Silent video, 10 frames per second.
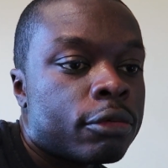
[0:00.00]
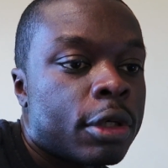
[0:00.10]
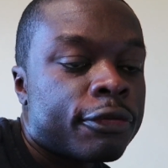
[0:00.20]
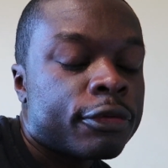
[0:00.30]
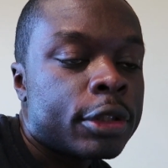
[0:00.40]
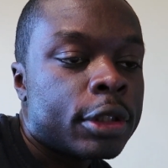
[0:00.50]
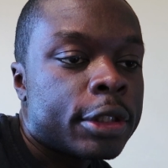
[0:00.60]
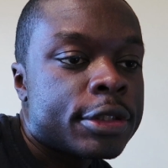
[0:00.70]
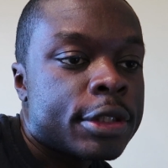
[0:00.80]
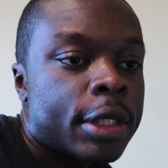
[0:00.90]
roughly,
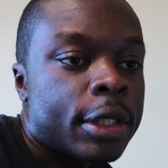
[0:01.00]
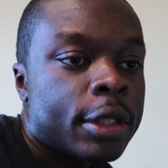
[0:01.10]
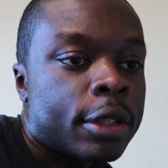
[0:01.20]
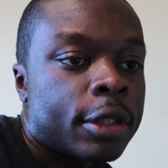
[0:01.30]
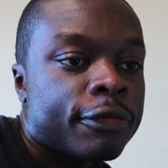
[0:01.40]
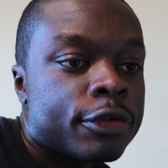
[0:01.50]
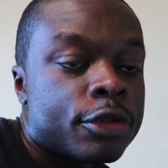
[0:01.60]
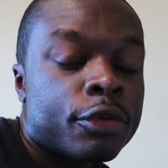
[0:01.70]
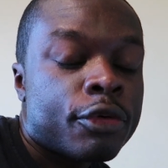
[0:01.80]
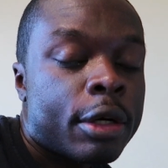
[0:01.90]
let's say, for
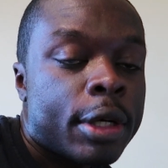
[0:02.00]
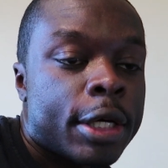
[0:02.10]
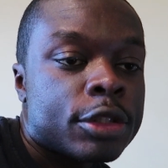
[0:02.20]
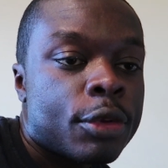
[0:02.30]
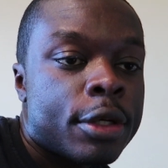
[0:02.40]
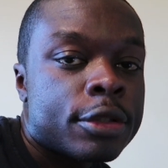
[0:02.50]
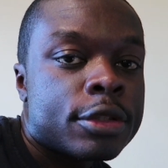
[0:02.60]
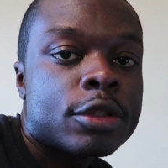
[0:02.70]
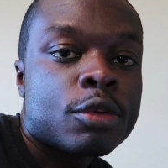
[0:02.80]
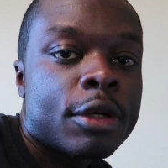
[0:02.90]
2 throttle
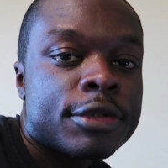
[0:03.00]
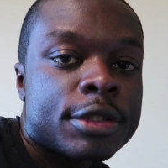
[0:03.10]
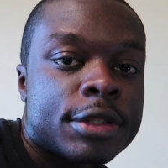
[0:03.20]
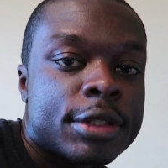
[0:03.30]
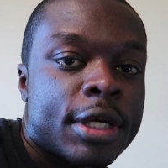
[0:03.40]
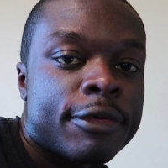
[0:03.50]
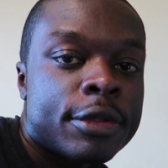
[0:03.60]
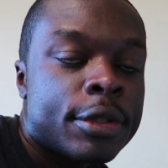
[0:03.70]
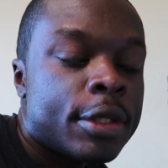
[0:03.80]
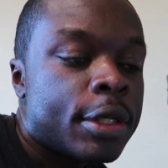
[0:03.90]
actuators,
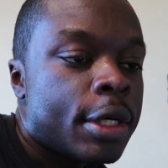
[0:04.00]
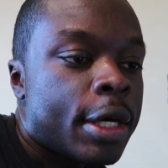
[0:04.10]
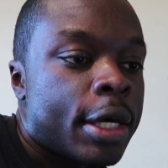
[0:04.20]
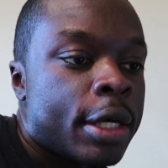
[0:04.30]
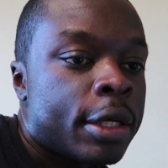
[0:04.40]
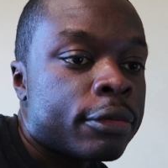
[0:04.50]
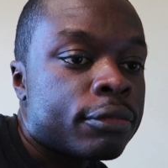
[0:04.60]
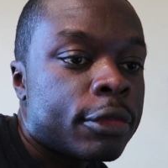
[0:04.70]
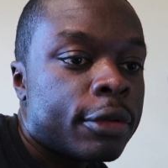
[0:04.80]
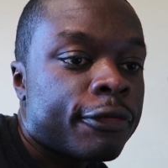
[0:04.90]
$1267,
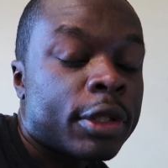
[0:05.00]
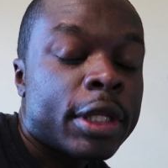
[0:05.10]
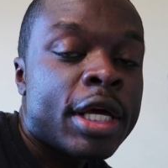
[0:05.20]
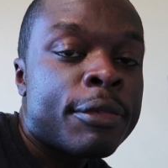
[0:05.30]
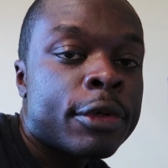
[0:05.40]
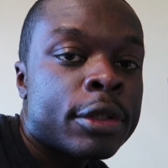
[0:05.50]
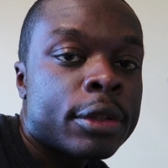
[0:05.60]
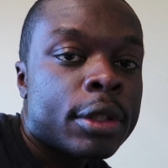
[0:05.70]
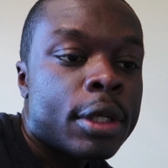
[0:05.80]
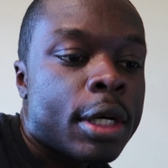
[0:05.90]
and for
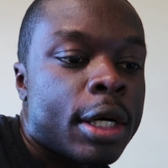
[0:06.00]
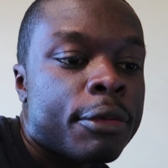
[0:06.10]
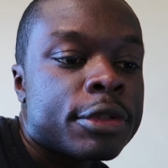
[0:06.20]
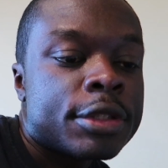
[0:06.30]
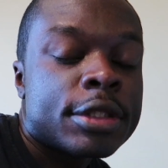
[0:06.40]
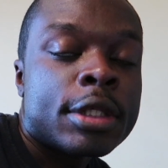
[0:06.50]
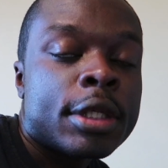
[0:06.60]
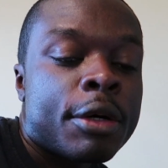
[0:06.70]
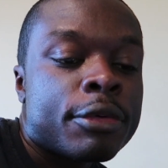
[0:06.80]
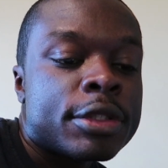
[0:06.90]
labor, I would
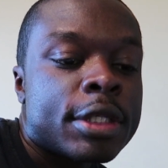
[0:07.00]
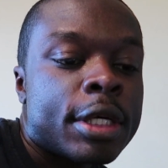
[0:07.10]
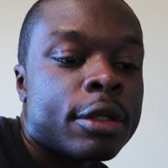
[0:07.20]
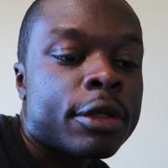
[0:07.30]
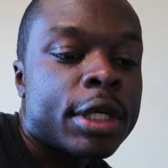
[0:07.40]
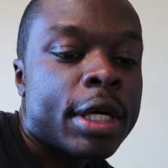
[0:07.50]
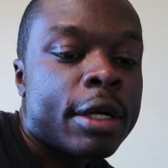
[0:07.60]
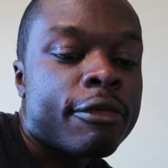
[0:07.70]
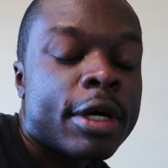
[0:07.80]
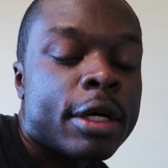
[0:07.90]
say you're looking
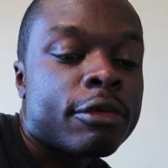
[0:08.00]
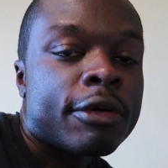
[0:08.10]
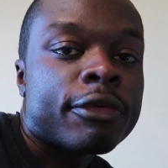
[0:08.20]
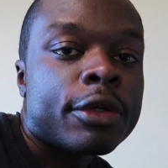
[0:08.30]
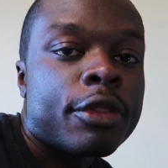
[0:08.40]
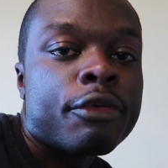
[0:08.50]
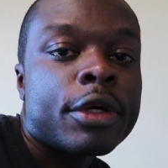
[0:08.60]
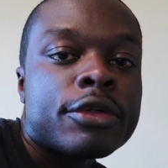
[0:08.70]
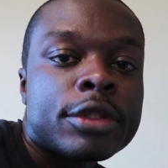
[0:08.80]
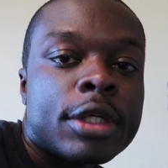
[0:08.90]
at around roughly
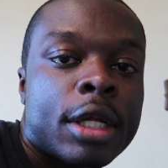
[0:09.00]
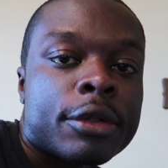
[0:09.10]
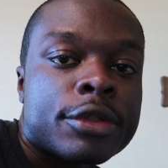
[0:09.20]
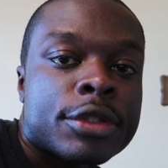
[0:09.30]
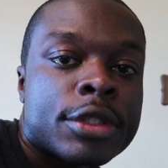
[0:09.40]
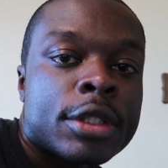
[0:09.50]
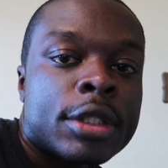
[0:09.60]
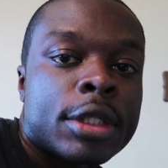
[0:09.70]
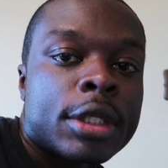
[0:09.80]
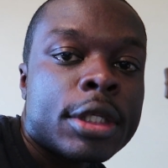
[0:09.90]
$300
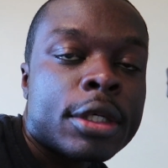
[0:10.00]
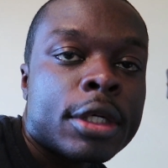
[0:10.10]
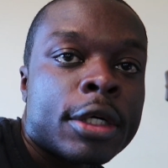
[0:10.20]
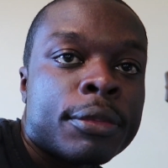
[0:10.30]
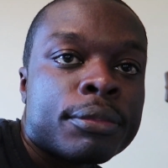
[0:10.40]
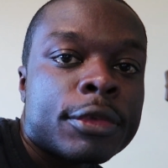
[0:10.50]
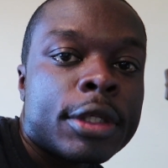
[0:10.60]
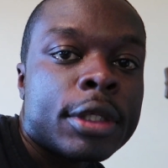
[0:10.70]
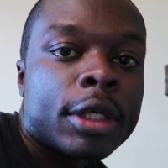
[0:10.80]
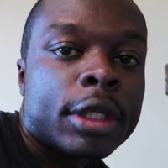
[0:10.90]
in
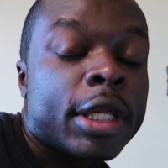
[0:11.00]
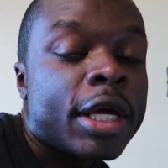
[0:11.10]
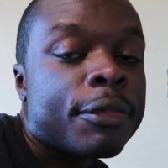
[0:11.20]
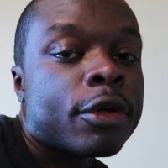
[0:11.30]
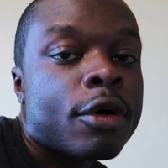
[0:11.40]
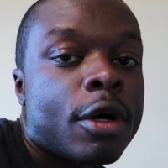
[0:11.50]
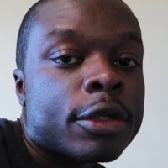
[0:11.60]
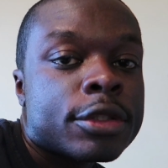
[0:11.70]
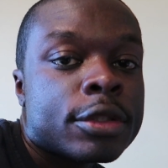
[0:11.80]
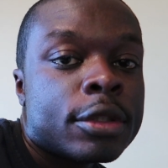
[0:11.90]
labor
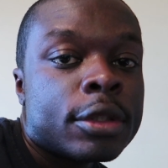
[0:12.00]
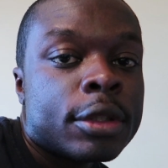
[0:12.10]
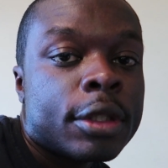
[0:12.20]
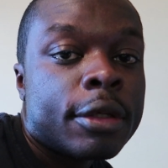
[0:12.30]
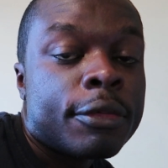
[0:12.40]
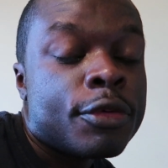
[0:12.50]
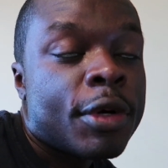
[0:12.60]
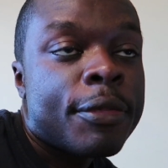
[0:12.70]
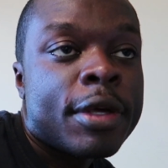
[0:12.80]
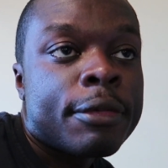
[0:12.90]
costs. You
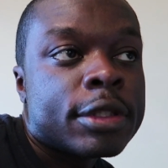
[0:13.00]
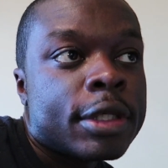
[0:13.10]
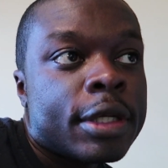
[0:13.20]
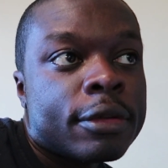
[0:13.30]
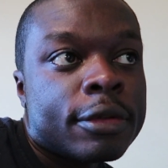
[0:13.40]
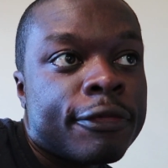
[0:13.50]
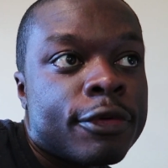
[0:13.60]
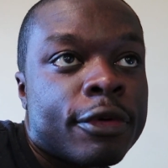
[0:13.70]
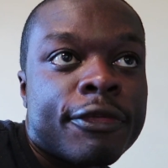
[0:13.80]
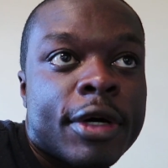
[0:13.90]
might be able to get it
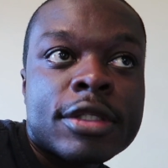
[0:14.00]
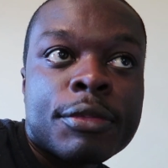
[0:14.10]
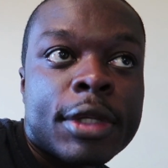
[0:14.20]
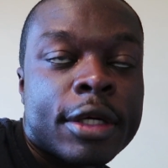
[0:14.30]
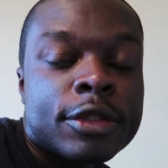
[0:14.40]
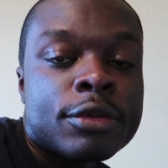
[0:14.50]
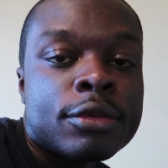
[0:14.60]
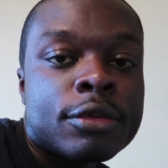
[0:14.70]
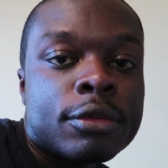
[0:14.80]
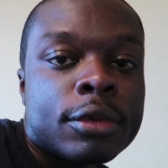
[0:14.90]
if you could find someone that could
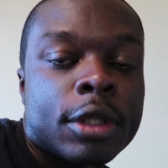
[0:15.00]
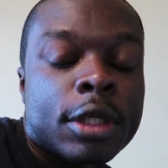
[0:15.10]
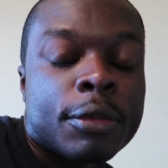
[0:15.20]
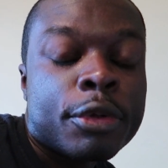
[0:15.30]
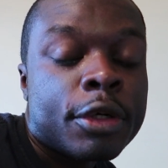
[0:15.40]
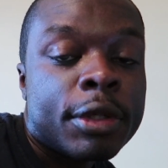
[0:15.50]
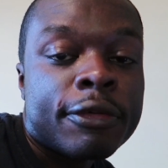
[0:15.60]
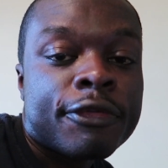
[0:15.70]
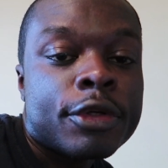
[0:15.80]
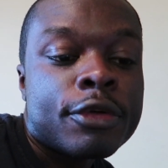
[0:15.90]
do put them
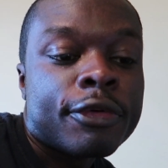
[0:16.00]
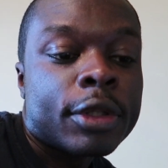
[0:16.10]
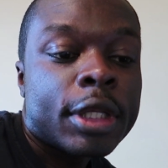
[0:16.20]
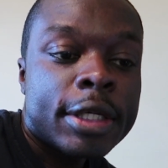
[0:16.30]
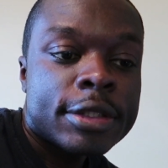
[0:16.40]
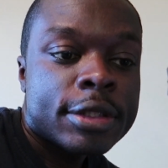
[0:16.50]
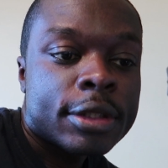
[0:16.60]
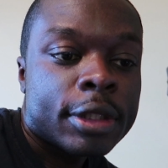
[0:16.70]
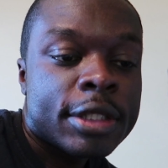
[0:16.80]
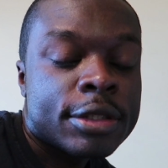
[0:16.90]
in for you for
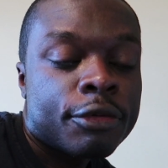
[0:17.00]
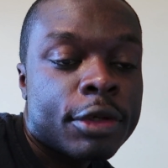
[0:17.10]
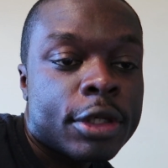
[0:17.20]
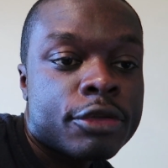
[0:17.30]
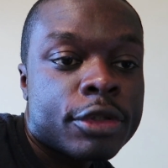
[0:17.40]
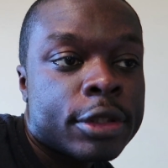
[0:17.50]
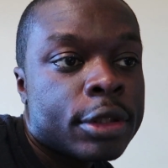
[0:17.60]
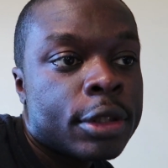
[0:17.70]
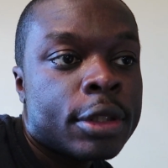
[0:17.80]
less than $300.